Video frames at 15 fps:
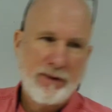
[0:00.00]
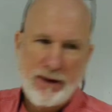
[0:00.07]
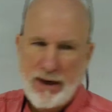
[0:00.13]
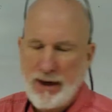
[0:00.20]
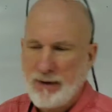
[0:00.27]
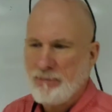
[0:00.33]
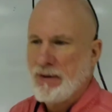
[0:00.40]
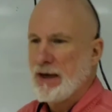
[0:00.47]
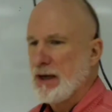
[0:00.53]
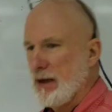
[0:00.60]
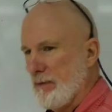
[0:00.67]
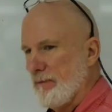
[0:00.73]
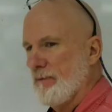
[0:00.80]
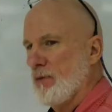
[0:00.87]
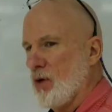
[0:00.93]
Okay, Mickey.
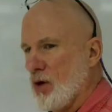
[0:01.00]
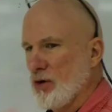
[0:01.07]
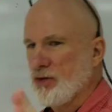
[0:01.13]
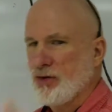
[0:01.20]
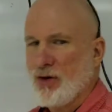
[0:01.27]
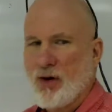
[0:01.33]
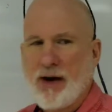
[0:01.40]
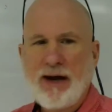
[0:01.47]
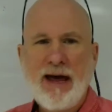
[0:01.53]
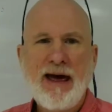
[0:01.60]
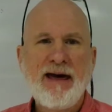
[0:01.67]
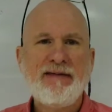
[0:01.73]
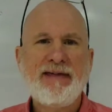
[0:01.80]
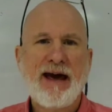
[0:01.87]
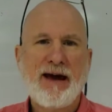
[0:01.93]
Long story.
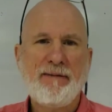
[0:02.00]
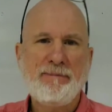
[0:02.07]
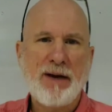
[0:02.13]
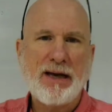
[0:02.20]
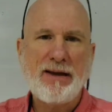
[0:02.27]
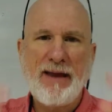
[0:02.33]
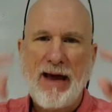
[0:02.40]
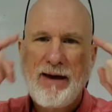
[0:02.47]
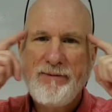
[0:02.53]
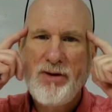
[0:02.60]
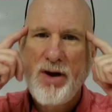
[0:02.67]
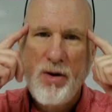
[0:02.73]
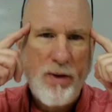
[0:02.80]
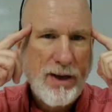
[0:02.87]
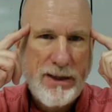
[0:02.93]
They have
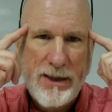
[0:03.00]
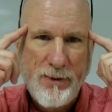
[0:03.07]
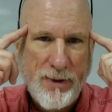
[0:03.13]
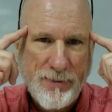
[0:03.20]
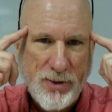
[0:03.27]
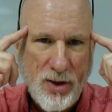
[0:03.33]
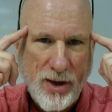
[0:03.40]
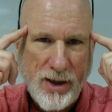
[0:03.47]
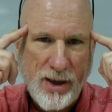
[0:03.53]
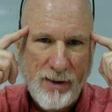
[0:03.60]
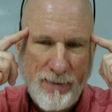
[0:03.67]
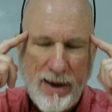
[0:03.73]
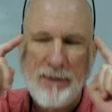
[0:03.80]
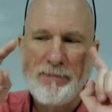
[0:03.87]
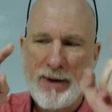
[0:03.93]
no idea what I'm talking
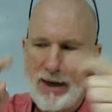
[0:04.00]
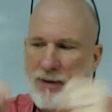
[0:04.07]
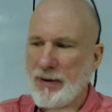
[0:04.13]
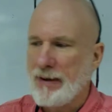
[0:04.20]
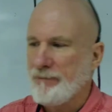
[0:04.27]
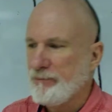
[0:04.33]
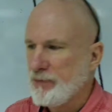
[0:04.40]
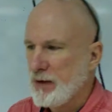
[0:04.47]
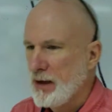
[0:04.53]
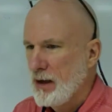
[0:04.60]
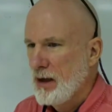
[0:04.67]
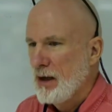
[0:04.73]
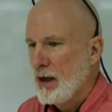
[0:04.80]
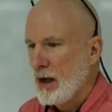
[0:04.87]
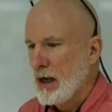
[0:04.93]
about. But anyway,
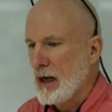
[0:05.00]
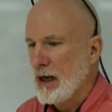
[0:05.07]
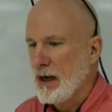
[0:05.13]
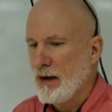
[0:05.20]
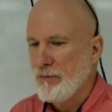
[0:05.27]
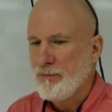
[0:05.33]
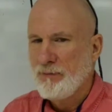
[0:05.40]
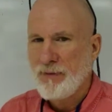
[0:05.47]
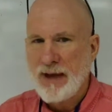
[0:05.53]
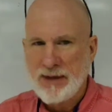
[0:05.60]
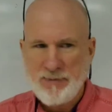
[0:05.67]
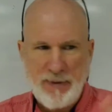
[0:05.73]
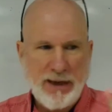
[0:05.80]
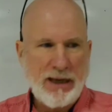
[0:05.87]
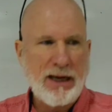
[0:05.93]

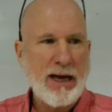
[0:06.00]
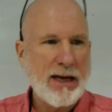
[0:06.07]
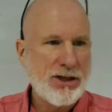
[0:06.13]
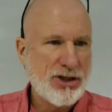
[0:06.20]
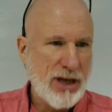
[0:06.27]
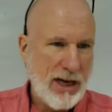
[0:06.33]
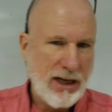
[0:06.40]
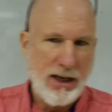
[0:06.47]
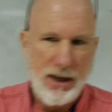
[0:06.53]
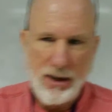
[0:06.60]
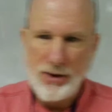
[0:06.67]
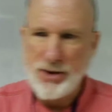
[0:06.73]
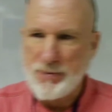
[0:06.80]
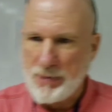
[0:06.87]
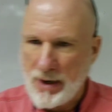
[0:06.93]
that's Mickey and
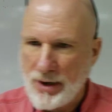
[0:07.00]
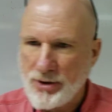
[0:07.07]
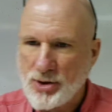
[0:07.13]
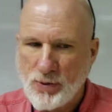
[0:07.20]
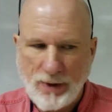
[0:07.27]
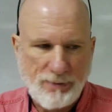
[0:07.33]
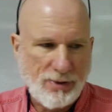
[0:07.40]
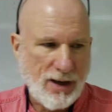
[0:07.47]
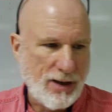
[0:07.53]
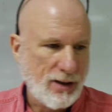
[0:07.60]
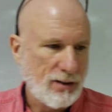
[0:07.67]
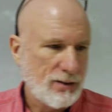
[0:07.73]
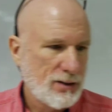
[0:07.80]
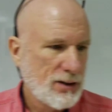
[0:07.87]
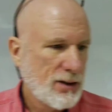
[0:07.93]
Jair, his brother, twin
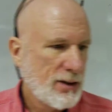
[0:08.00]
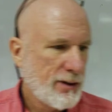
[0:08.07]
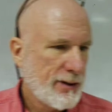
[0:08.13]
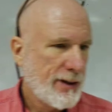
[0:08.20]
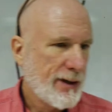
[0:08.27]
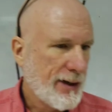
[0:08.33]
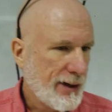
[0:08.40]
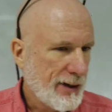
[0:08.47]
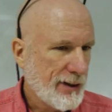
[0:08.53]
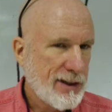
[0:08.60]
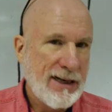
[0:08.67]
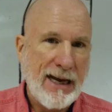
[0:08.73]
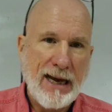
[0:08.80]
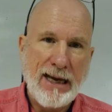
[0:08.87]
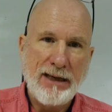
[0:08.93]
brother.
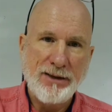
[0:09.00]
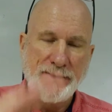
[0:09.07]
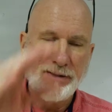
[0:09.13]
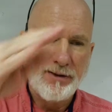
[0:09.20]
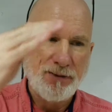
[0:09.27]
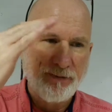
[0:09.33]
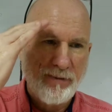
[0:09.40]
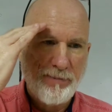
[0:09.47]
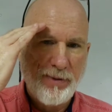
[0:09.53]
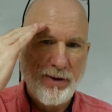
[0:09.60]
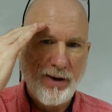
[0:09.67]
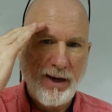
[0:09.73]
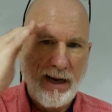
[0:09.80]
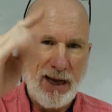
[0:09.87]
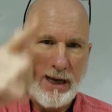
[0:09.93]
Kate from
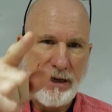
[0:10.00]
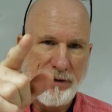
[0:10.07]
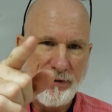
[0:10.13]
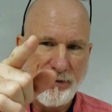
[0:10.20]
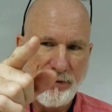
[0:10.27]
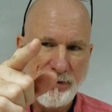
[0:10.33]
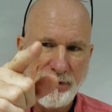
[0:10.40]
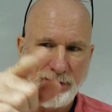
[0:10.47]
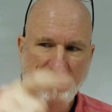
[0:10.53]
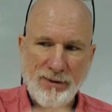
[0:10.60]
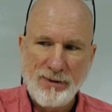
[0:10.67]
Period 8.